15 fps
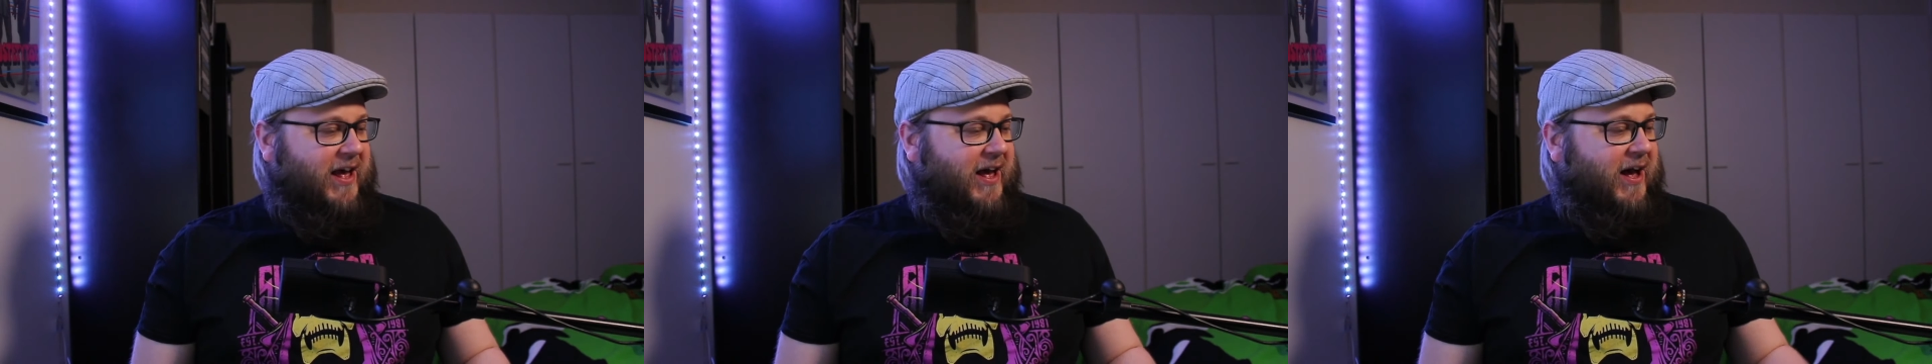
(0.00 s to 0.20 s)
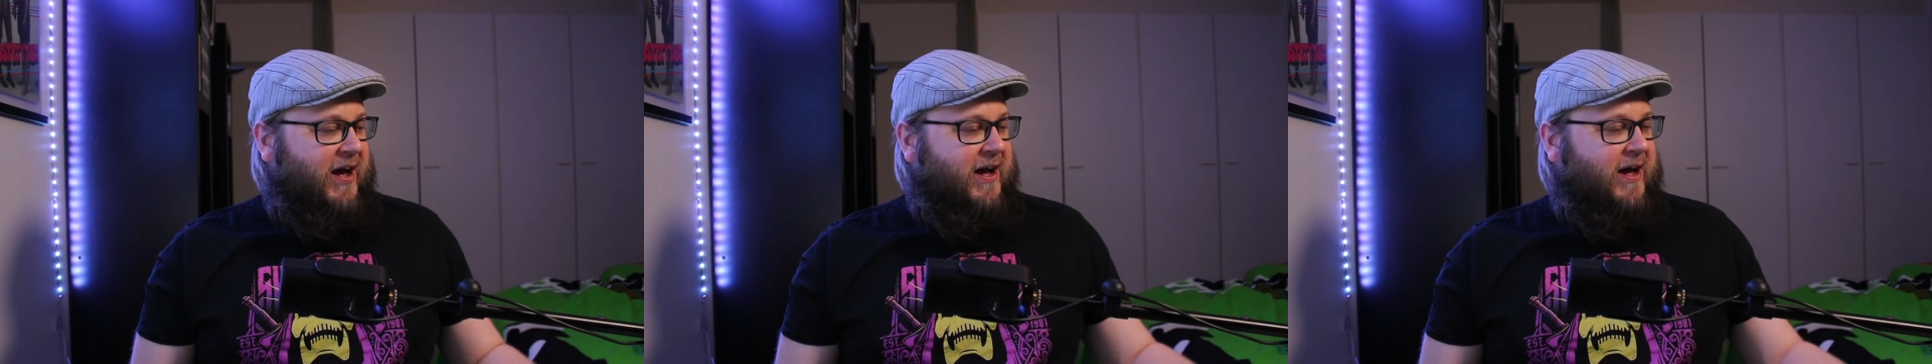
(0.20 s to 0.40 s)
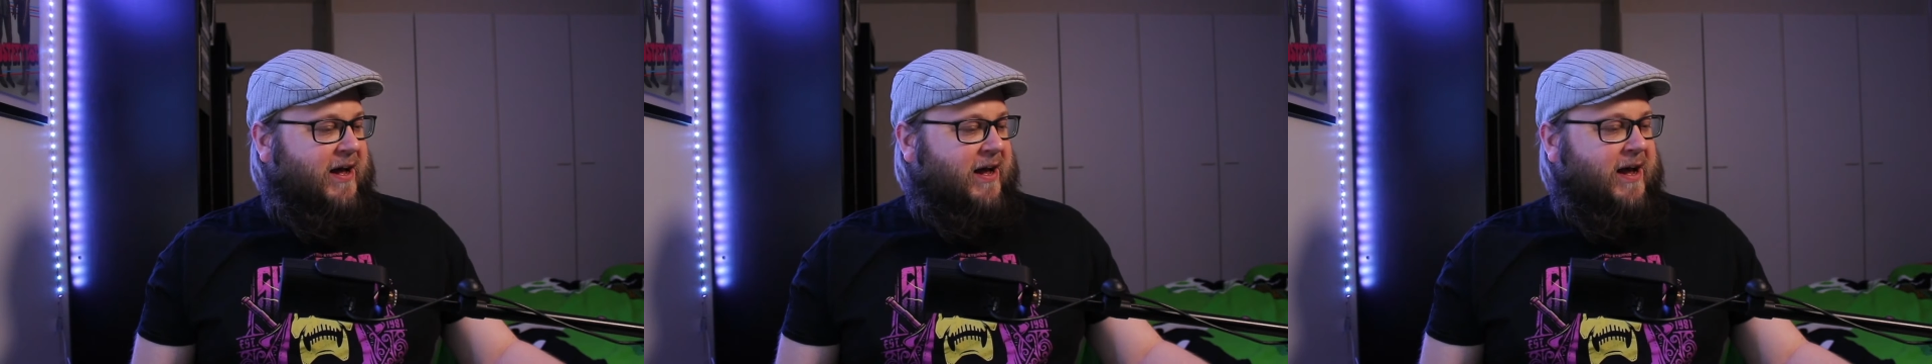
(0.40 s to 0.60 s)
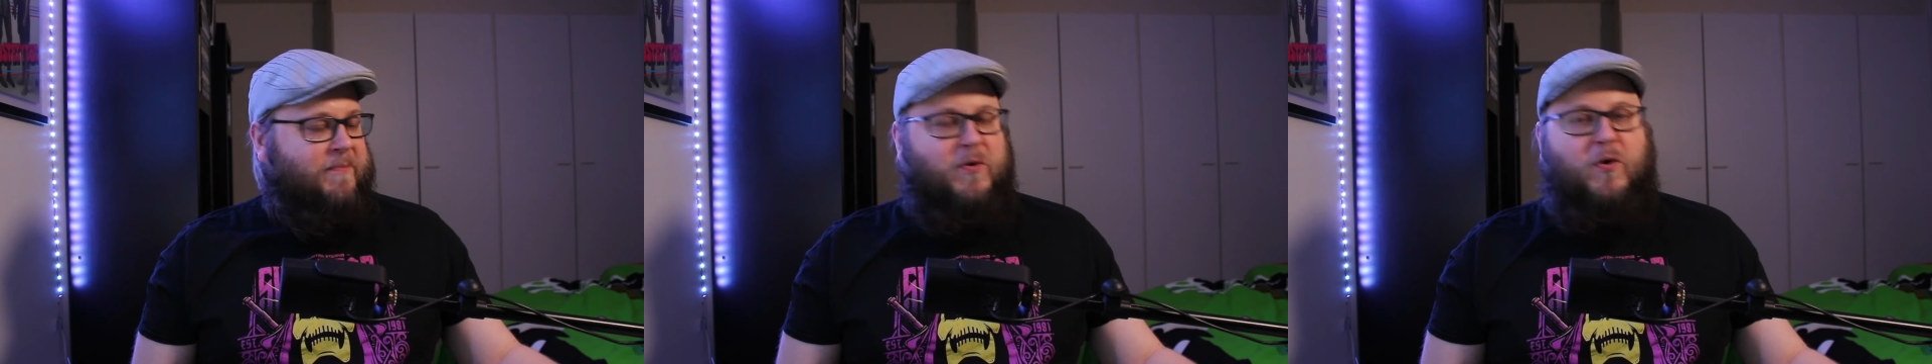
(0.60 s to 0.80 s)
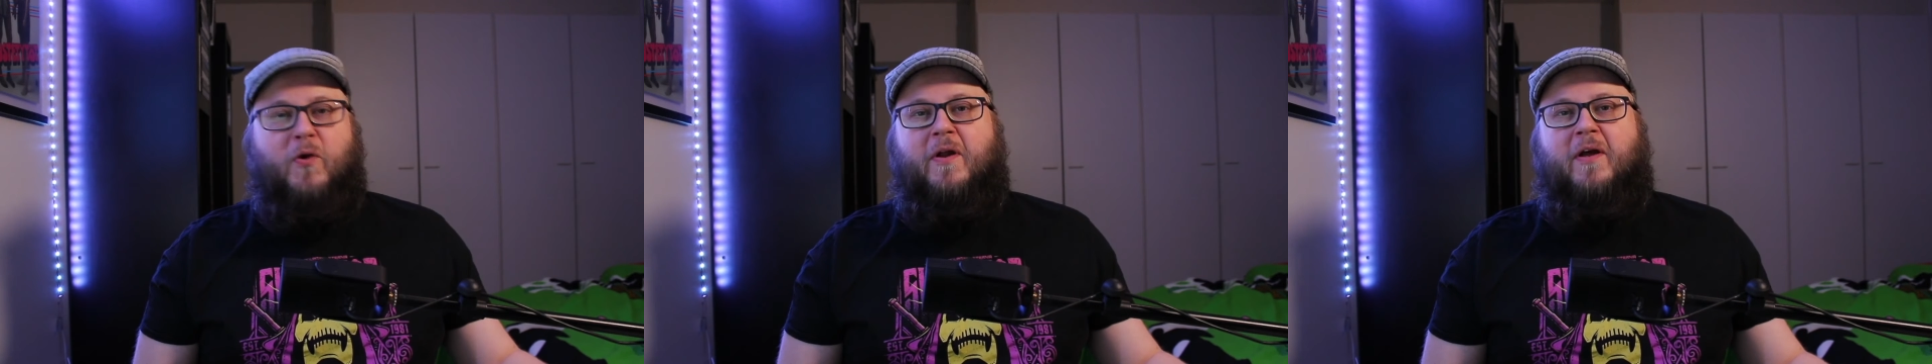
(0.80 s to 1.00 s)
uh,
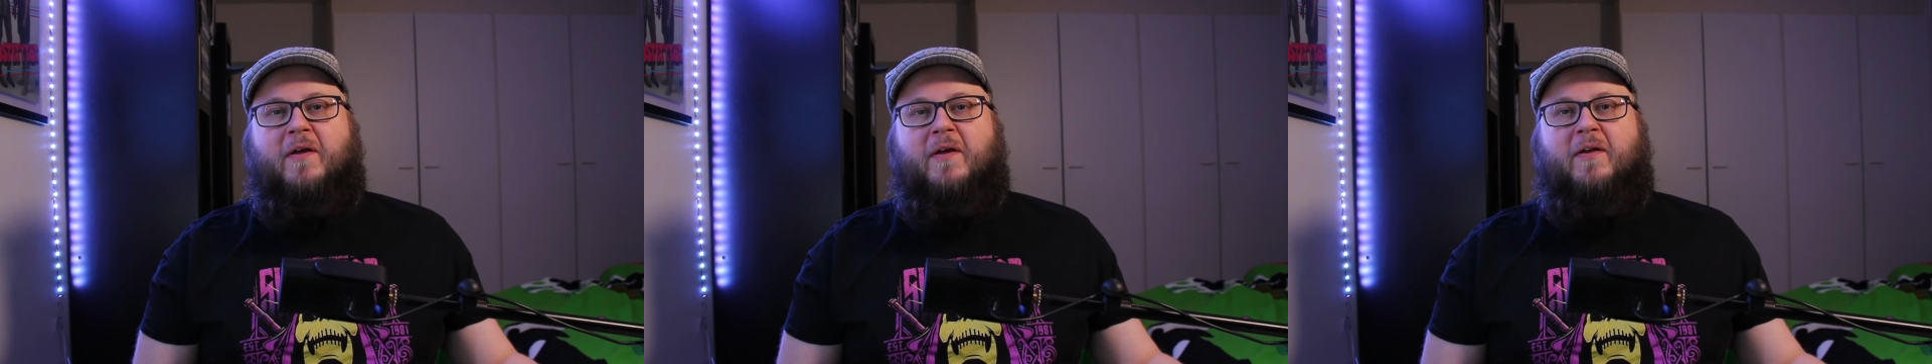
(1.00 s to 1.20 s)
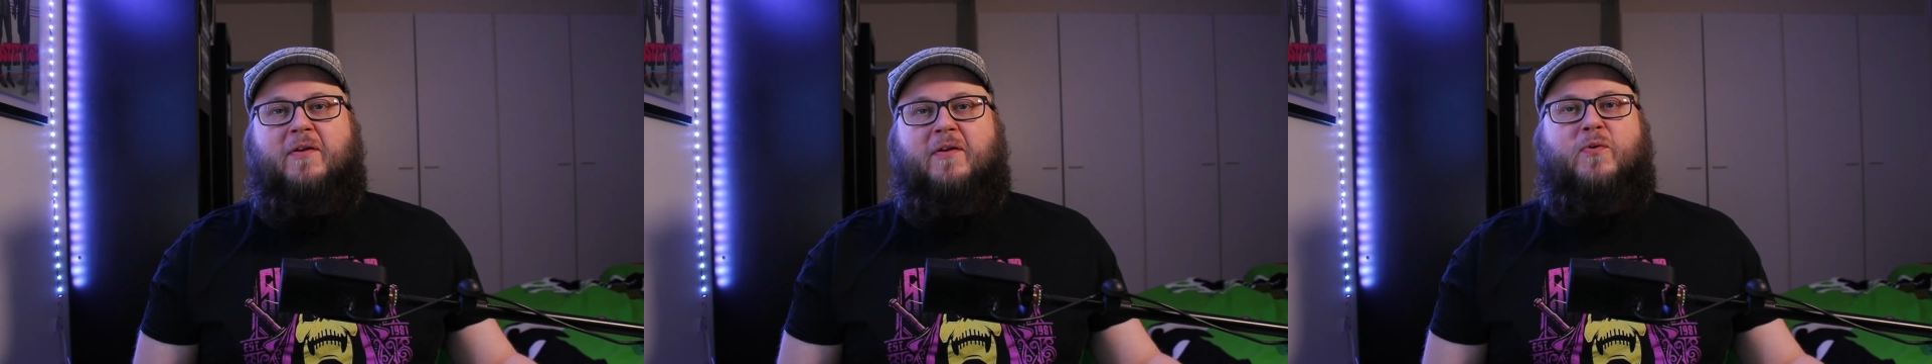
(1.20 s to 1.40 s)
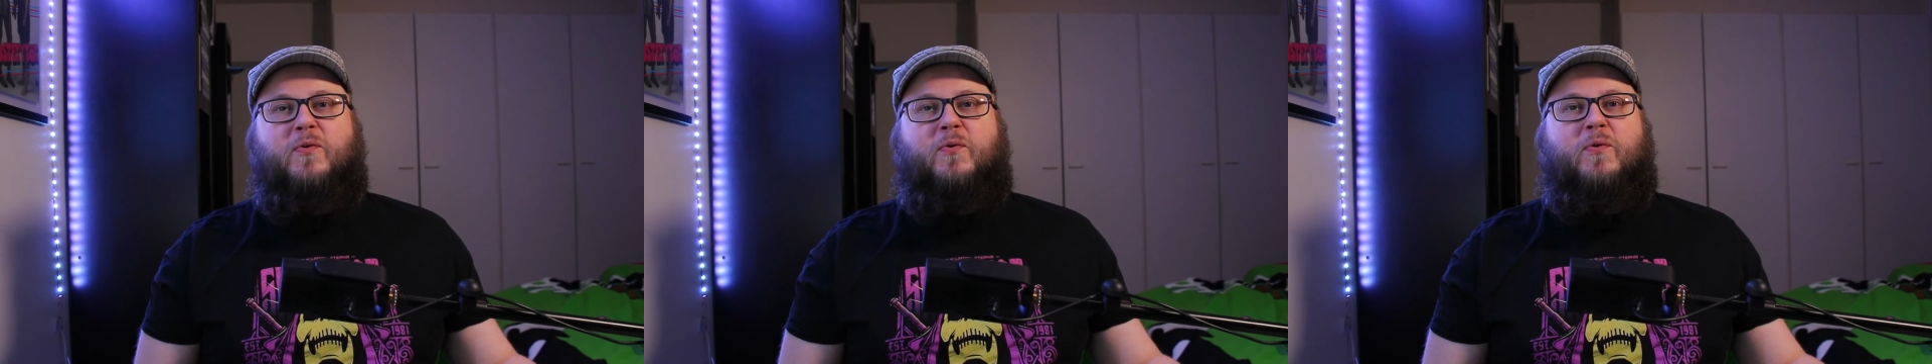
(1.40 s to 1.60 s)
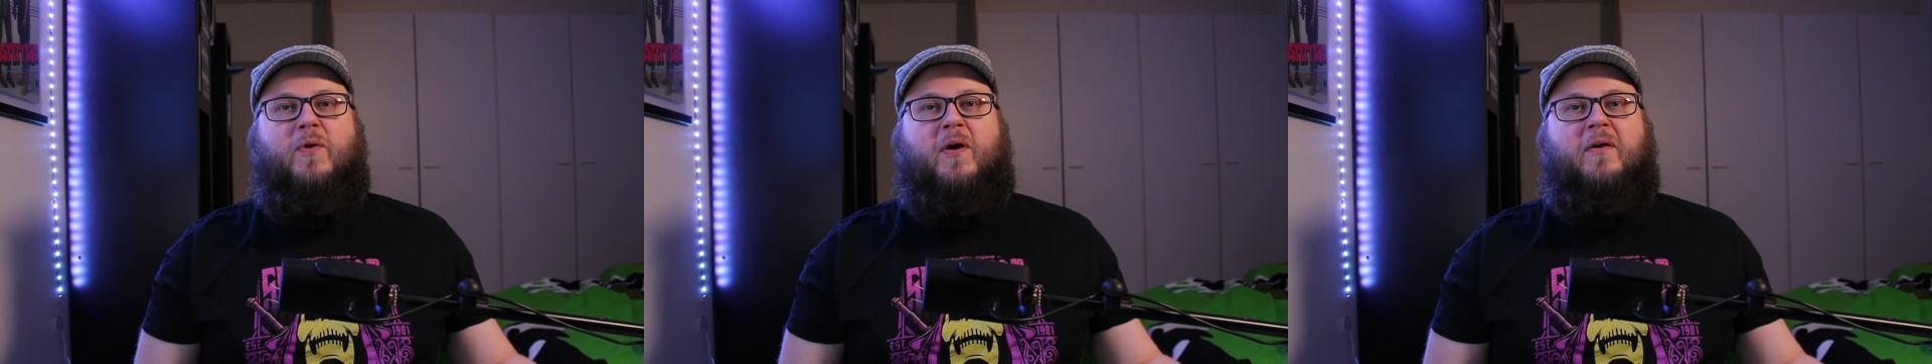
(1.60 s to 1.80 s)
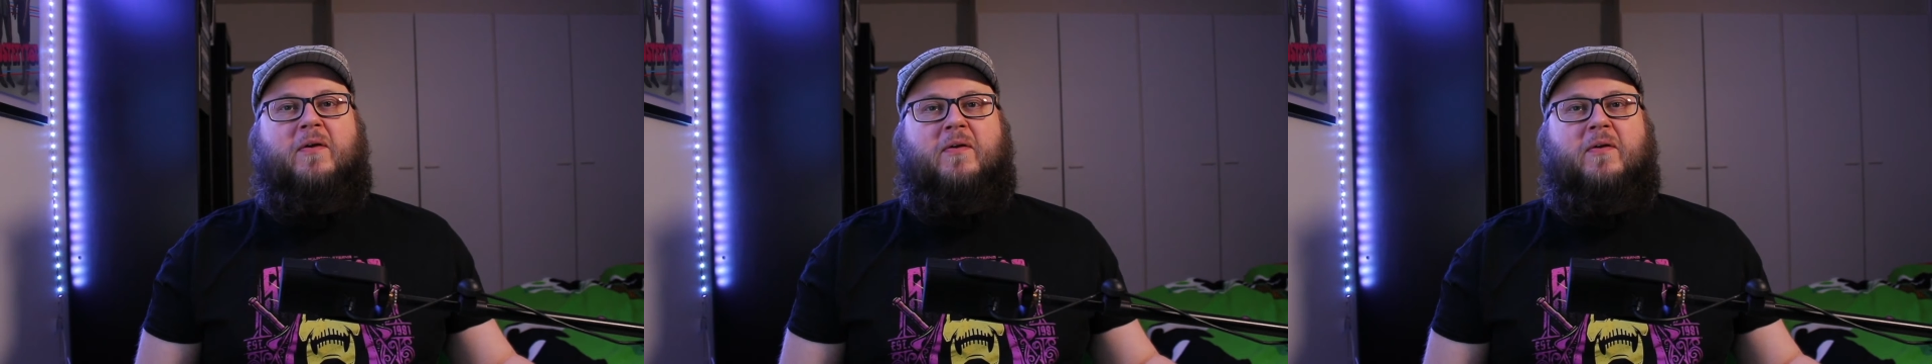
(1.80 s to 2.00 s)
I'm gonna do
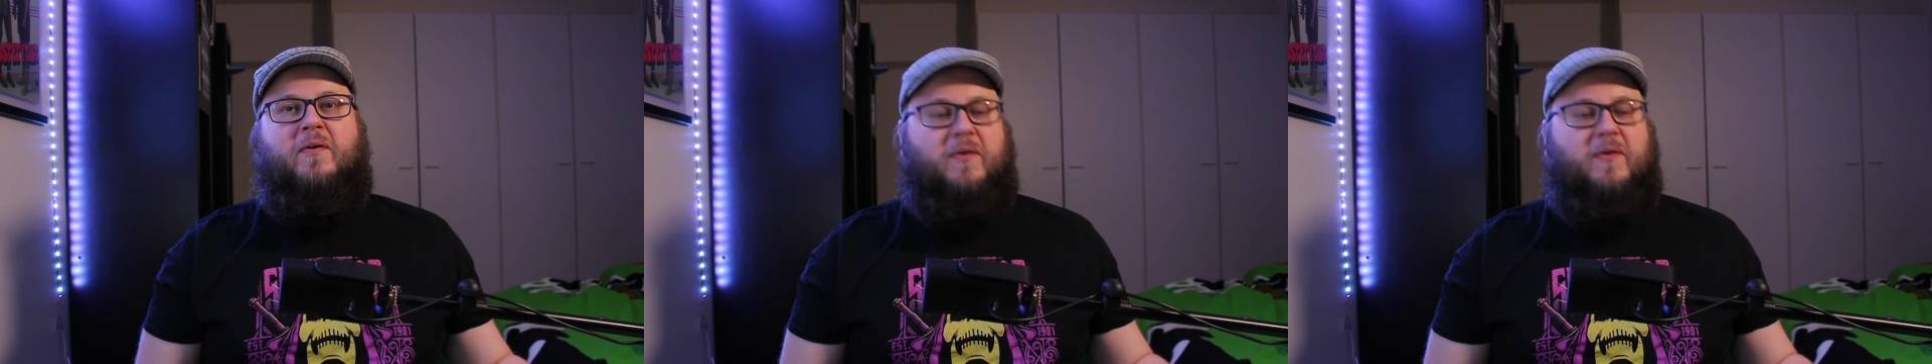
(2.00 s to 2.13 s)
a